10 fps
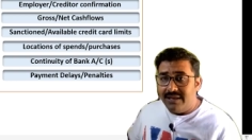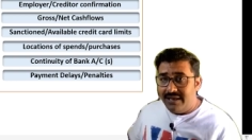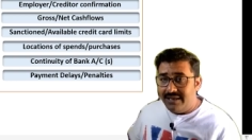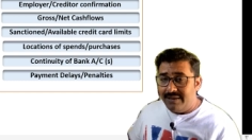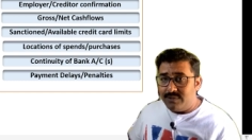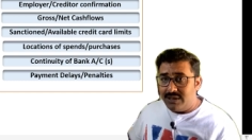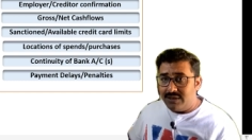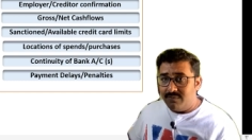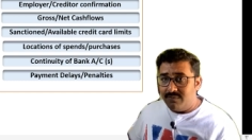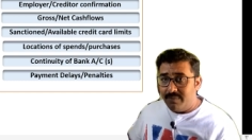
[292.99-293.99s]
it gives
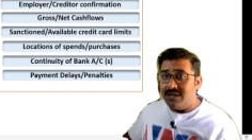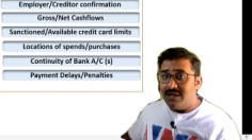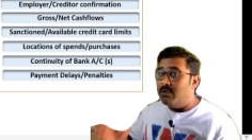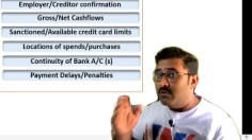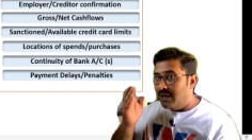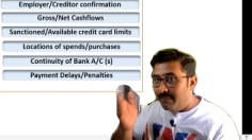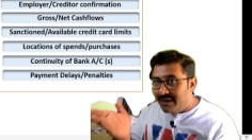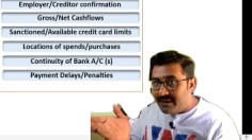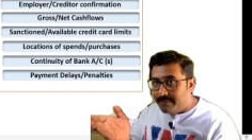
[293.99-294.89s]
information about limit.